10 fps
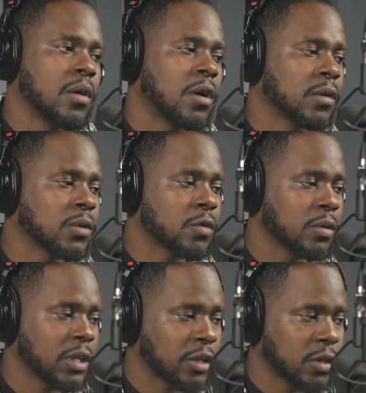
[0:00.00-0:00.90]
All those
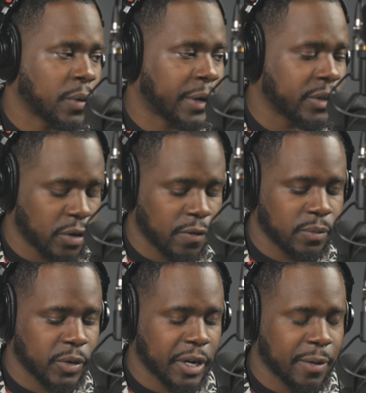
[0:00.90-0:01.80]
quotes I just read to you are
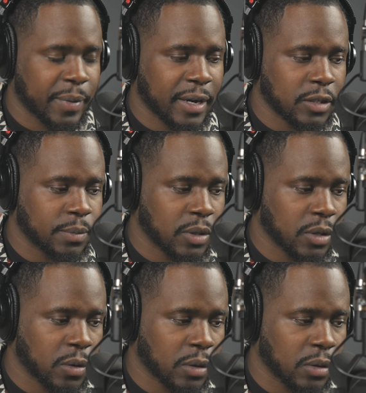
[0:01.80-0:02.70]
from the Care Package book.
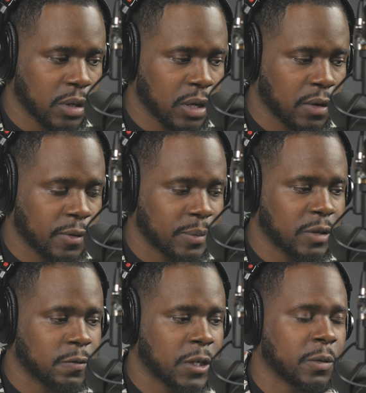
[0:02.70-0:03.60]
You can get it from
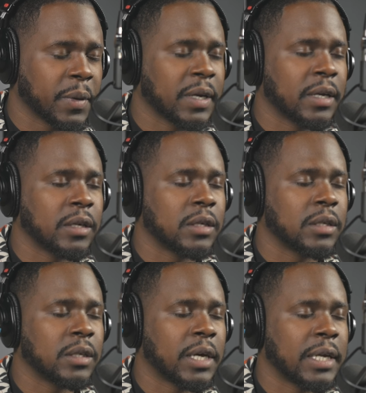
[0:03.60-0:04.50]

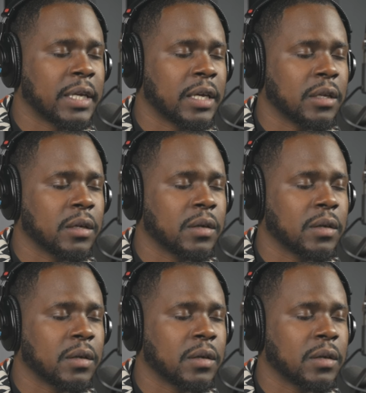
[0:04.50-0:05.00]
sylvestermcnutt.net,